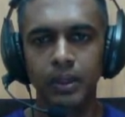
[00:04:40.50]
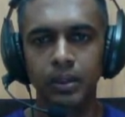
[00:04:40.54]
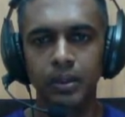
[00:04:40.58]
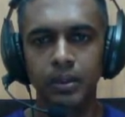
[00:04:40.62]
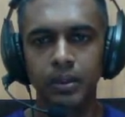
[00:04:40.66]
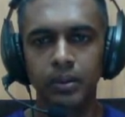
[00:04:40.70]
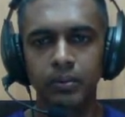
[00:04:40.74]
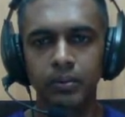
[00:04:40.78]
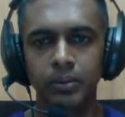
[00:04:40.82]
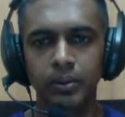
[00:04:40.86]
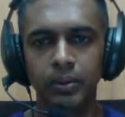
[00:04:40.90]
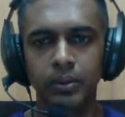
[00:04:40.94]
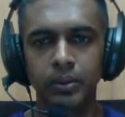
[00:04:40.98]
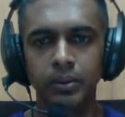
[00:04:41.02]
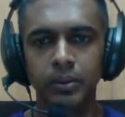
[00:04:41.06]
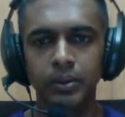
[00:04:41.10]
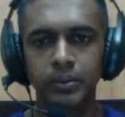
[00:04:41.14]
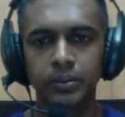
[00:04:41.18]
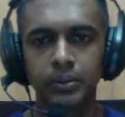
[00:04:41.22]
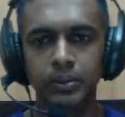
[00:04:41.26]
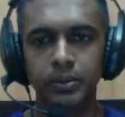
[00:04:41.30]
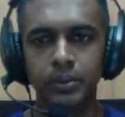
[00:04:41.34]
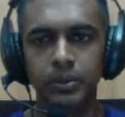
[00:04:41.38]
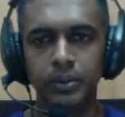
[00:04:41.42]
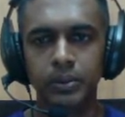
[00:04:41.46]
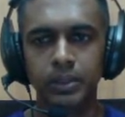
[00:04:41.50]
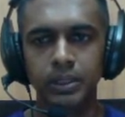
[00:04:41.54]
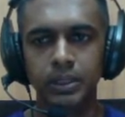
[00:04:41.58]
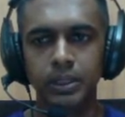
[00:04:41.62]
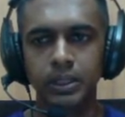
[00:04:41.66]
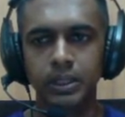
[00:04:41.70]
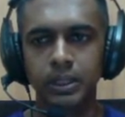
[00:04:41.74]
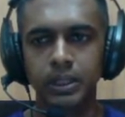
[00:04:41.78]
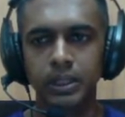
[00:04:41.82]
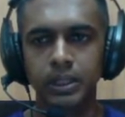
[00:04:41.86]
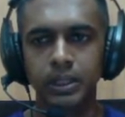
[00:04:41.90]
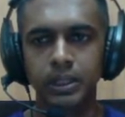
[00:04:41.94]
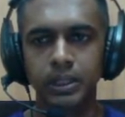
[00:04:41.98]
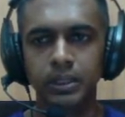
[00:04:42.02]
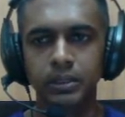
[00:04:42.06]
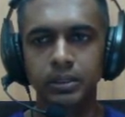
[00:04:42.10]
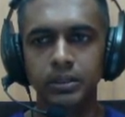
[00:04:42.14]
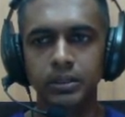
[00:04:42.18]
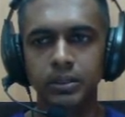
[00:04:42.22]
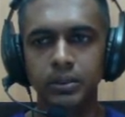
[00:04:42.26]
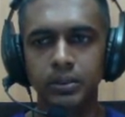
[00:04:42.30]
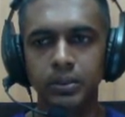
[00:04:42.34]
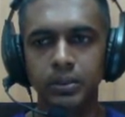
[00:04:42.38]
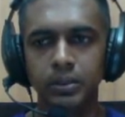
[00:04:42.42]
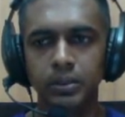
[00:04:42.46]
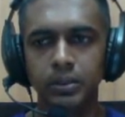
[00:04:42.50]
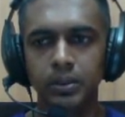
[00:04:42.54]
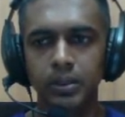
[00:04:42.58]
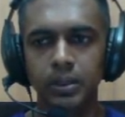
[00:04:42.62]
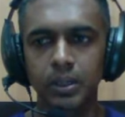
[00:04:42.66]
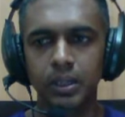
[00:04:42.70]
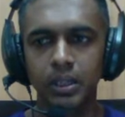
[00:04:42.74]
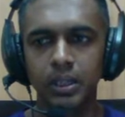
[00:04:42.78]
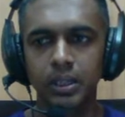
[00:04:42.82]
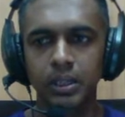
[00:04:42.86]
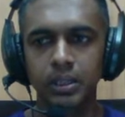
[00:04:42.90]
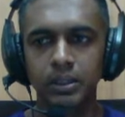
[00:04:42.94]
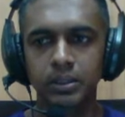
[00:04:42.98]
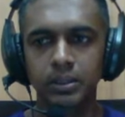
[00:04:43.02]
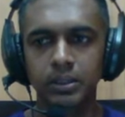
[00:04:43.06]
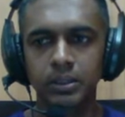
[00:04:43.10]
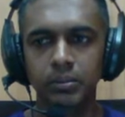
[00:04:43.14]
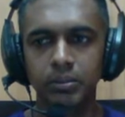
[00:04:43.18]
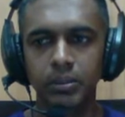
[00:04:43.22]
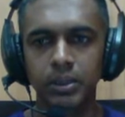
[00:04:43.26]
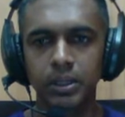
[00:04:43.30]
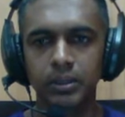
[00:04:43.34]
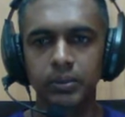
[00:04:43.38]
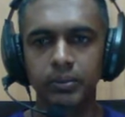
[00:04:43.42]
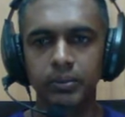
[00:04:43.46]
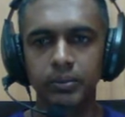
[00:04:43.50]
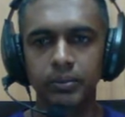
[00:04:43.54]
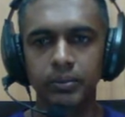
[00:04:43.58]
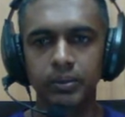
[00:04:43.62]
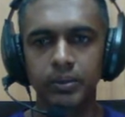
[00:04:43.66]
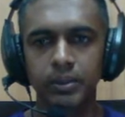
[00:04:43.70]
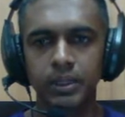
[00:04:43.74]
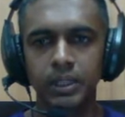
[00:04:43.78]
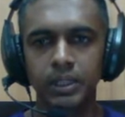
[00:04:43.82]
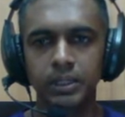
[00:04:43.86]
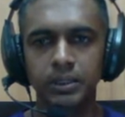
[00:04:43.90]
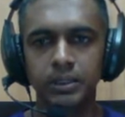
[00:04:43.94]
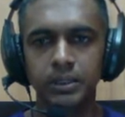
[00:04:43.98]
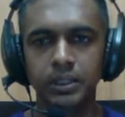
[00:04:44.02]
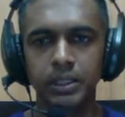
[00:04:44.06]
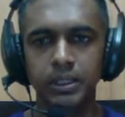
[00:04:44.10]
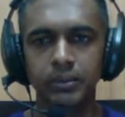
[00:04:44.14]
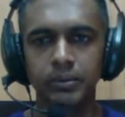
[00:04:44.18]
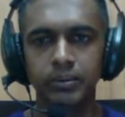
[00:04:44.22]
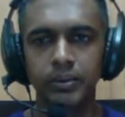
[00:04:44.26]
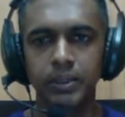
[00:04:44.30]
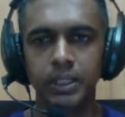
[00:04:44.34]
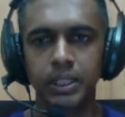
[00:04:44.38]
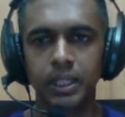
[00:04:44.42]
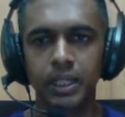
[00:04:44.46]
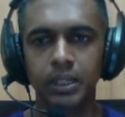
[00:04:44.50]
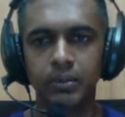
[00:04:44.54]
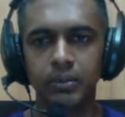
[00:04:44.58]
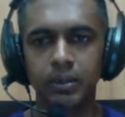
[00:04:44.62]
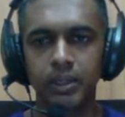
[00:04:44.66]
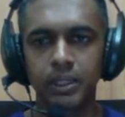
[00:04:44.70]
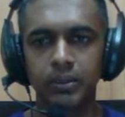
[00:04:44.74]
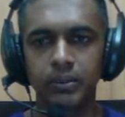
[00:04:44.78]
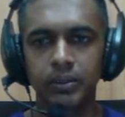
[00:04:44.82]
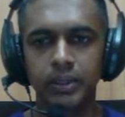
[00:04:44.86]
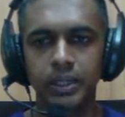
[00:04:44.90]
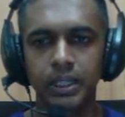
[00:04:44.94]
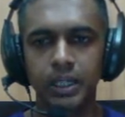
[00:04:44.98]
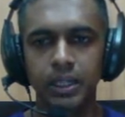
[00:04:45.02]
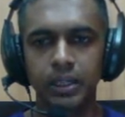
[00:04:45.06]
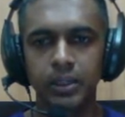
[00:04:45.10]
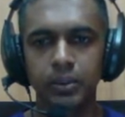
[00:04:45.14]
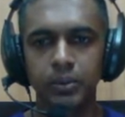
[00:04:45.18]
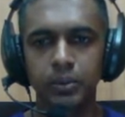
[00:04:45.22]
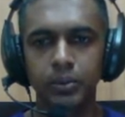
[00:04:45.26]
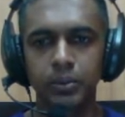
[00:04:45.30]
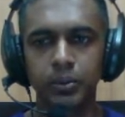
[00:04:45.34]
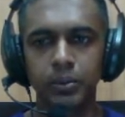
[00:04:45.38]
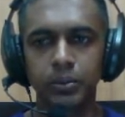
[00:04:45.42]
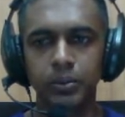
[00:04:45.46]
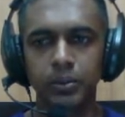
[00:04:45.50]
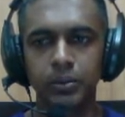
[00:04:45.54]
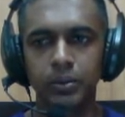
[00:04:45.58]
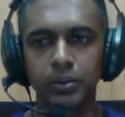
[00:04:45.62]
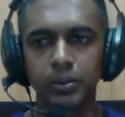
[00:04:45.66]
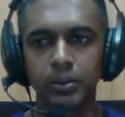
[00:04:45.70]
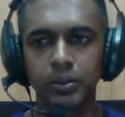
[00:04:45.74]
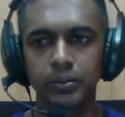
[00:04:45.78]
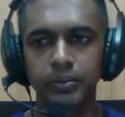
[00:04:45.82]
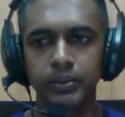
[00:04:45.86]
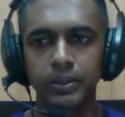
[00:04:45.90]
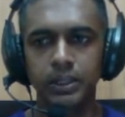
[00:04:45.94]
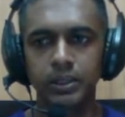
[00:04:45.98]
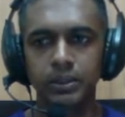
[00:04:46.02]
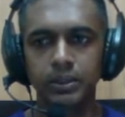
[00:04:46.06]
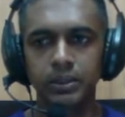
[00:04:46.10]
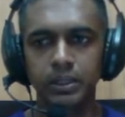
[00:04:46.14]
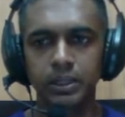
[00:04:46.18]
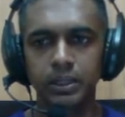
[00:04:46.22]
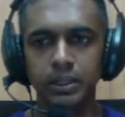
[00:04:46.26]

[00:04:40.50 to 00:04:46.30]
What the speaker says: photo. So here it is. So simply let's see what we can do of this